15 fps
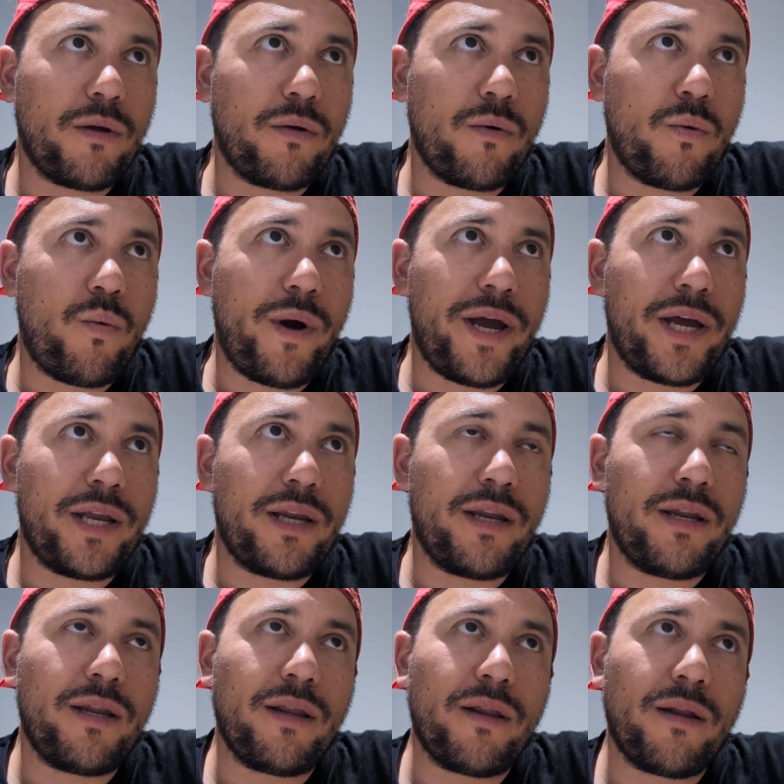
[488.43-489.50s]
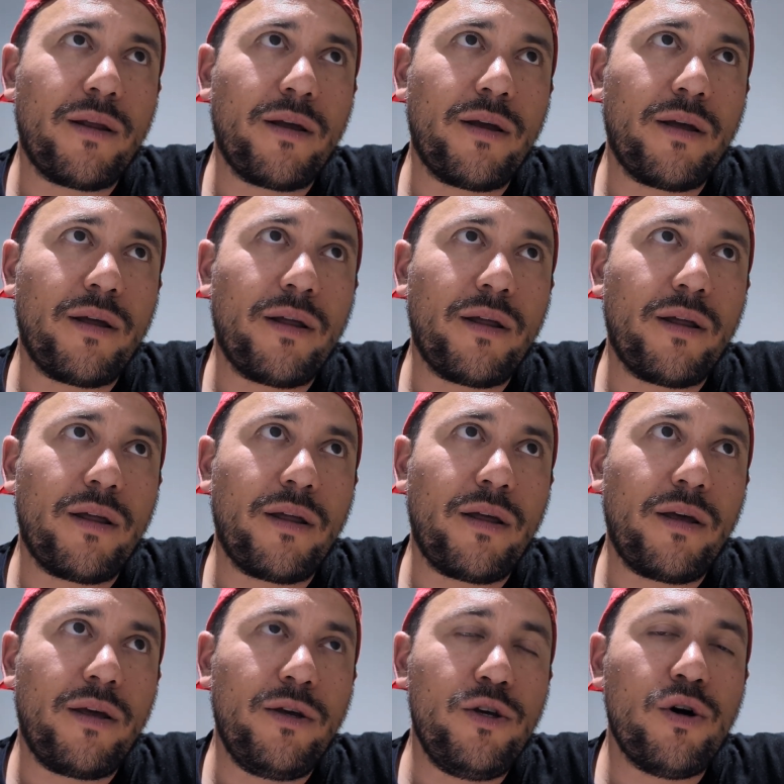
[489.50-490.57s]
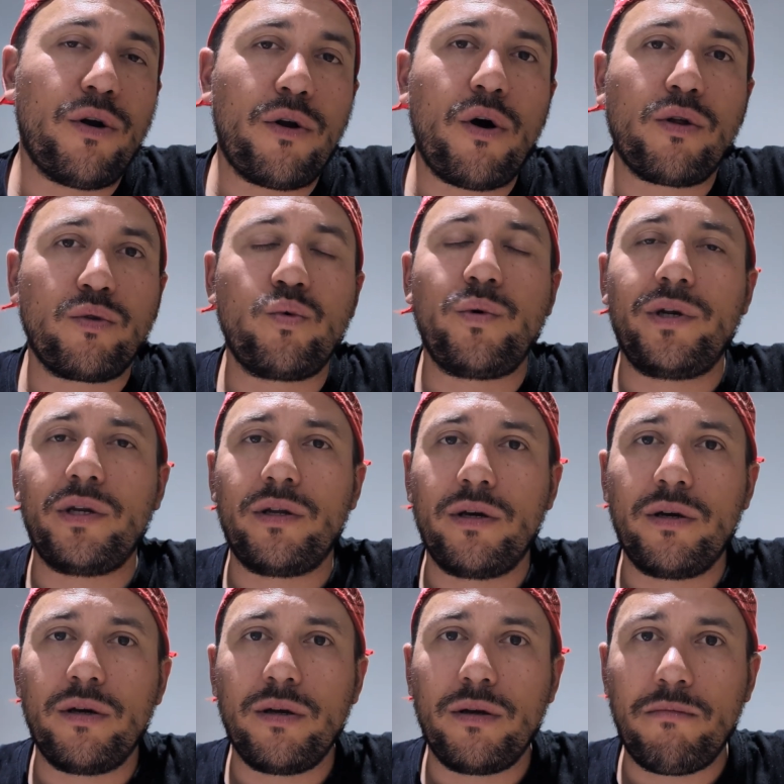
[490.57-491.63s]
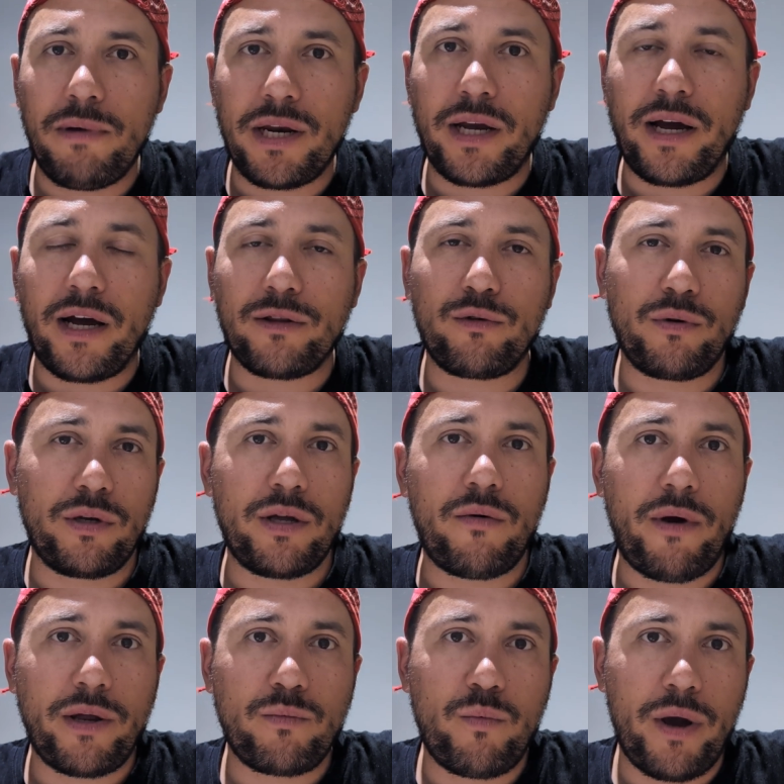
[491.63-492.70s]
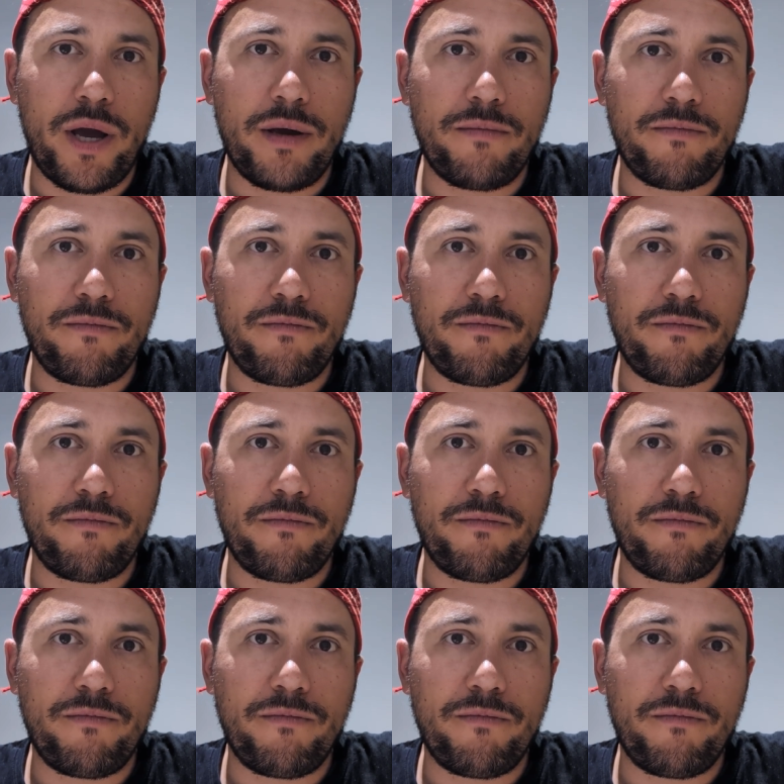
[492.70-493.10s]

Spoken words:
when you're not doing the mercato in the right way.